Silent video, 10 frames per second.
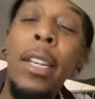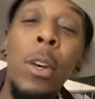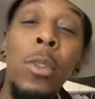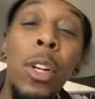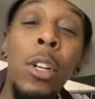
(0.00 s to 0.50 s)

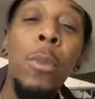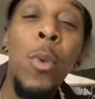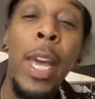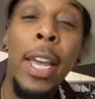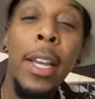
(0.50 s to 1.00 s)
And don't turn them
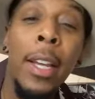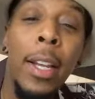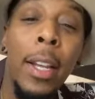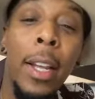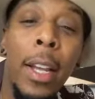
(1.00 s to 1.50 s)
away.
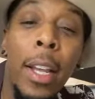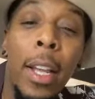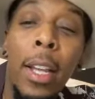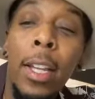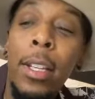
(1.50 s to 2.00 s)

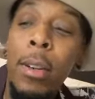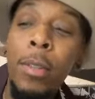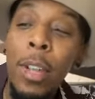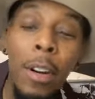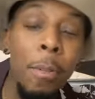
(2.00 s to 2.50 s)

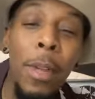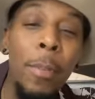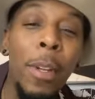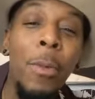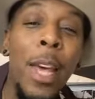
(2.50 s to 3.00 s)
Don't turn
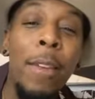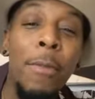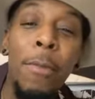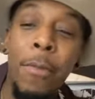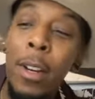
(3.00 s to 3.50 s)
people away.
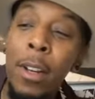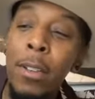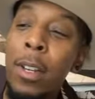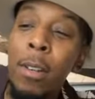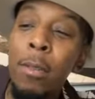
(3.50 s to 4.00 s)
From, you
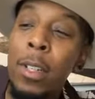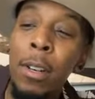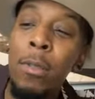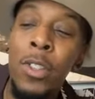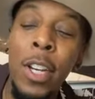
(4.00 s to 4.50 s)
know, don't
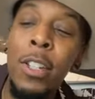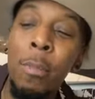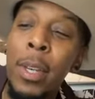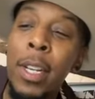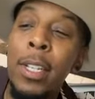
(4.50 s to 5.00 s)
don't
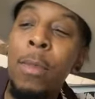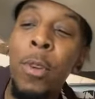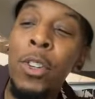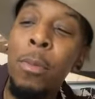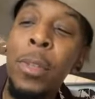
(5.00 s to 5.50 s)
judge them because
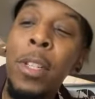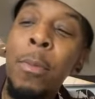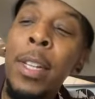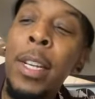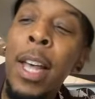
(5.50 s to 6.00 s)
they're worshiping
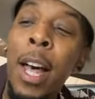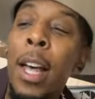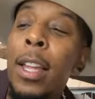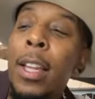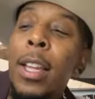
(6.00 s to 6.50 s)
some other god.
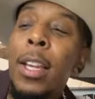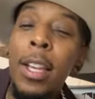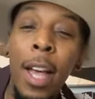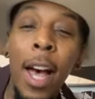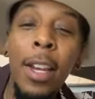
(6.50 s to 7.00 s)

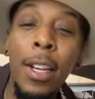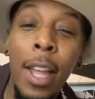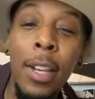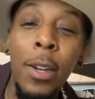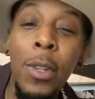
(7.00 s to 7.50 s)

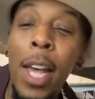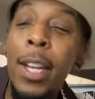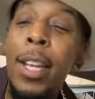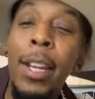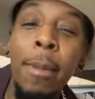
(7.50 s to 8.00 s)
God knows
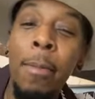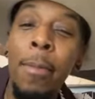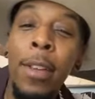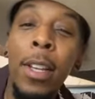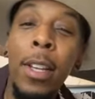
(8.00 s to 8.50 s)
how to get them.